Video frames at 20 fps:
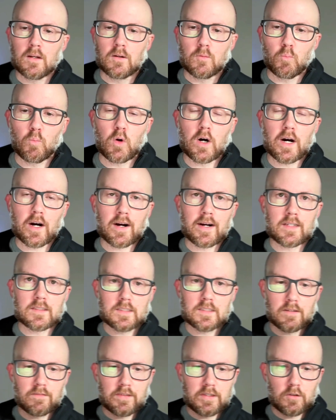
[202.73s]
Whereas
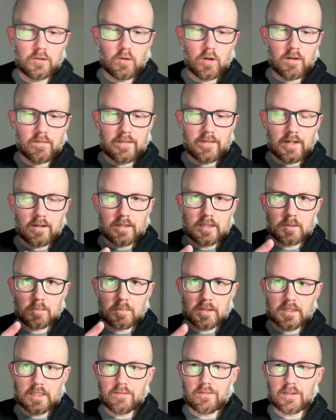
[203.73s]
if you are very
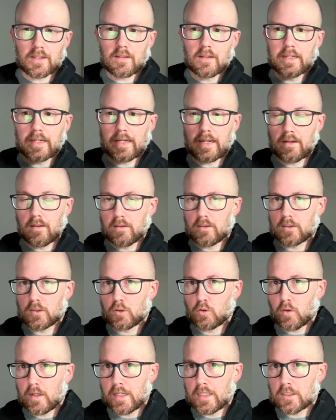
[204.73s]
specific, like
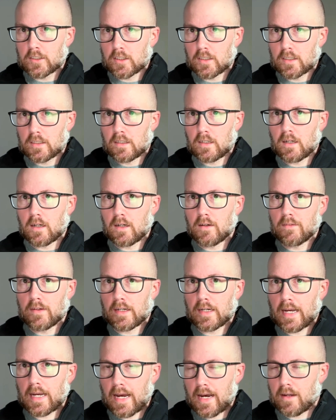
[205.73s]
illustration of a
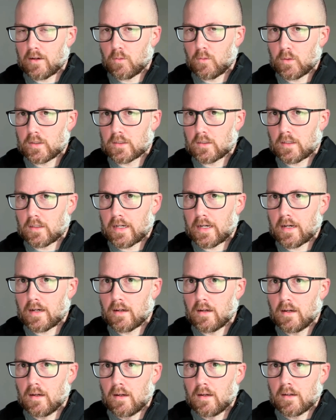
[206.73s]
cat and wizard
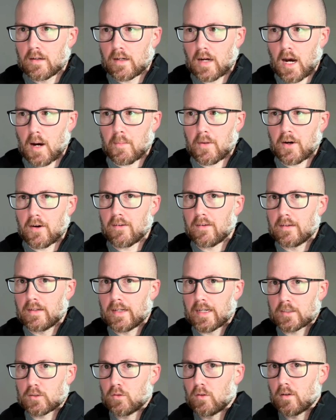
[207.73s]
hat, comma,
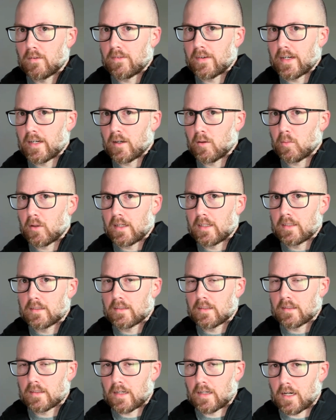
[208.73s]
next to a fireplace,
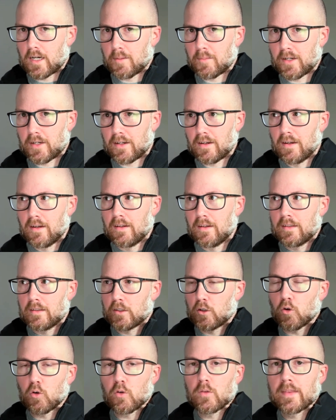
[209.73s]
comma,
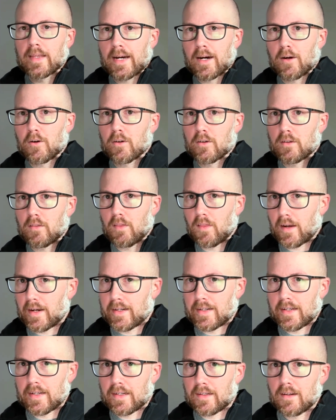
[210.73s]
golden hour
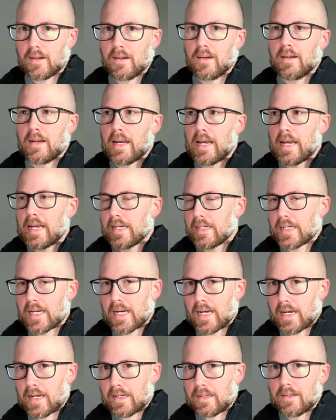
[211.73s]
lighting,
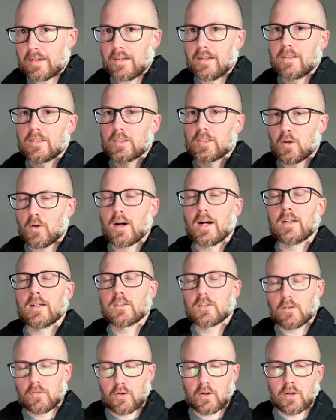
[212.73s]
8K, so on and
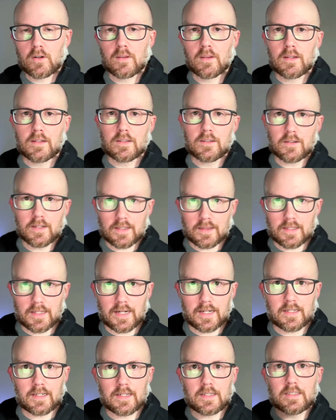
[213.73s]
so forth. You get the
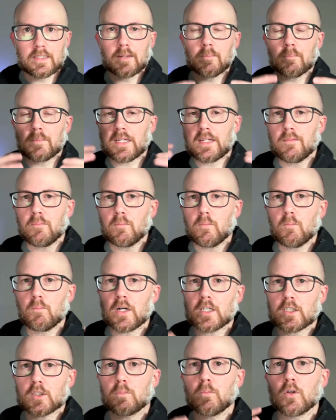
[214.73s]
idea. You can be
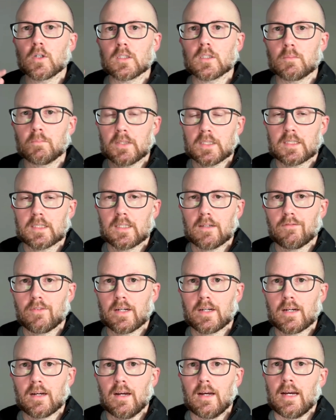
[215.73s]
much more
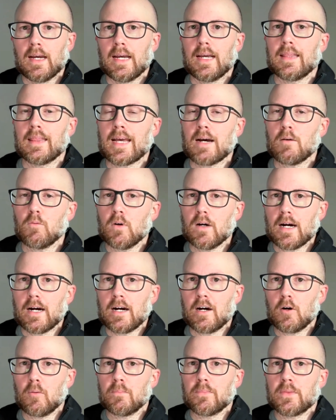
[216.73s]
specific, and that will
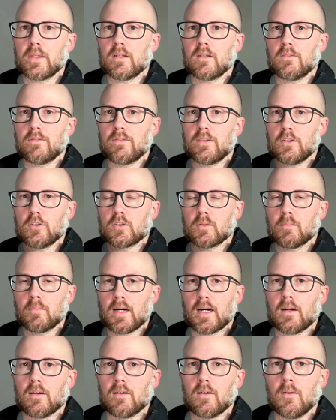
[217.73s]
help the diffusion
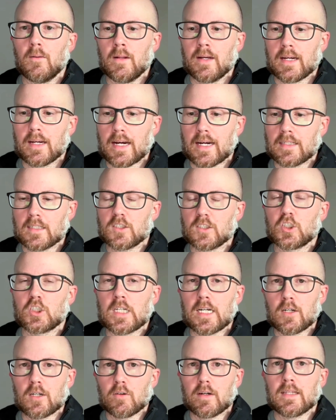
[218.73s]
model kind of
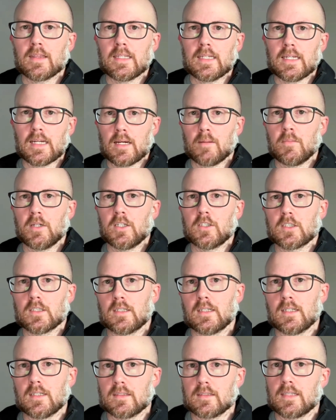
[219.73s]
generate the image
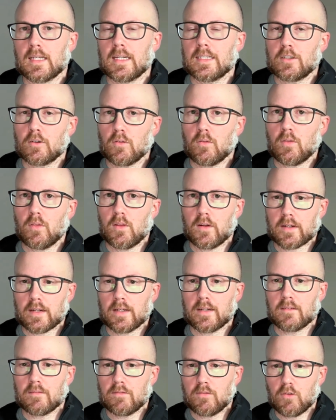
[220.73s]
it is that you're
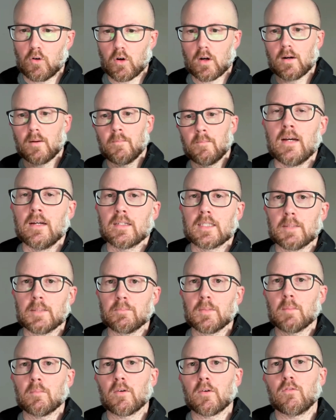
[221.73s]
looking for. Tip
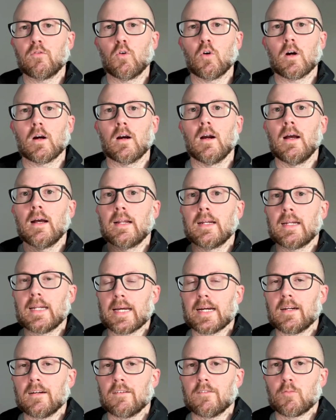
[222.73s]
number four,
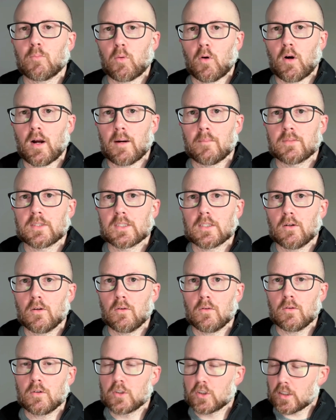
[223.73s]
negative prompts.
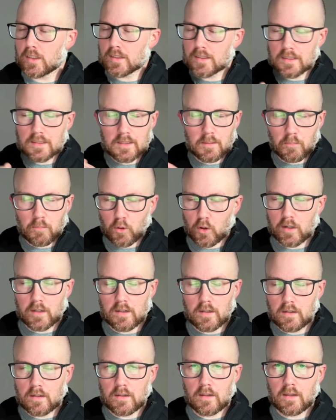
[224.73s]
So just as
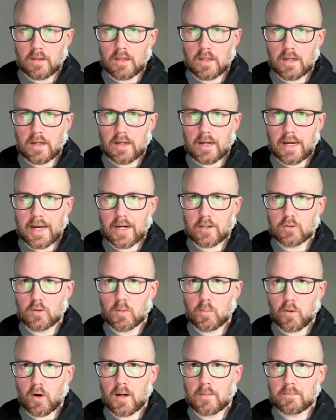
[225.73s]
important the actual
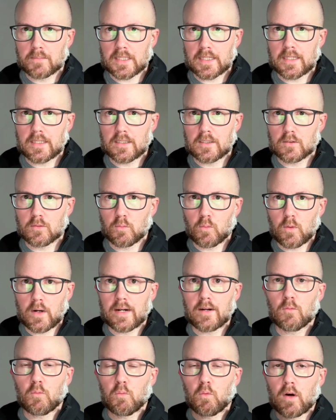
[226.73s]
prompt is
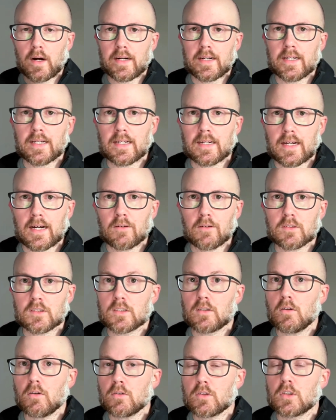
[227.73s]
when writing it out,
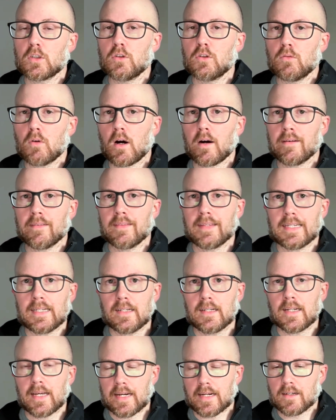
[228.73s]
so too are the
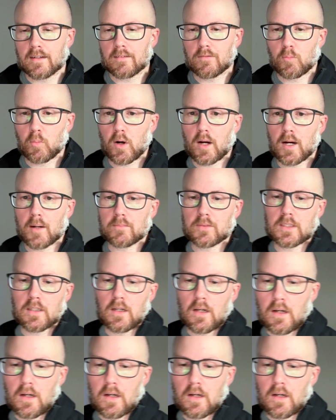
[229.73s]
negative prompts.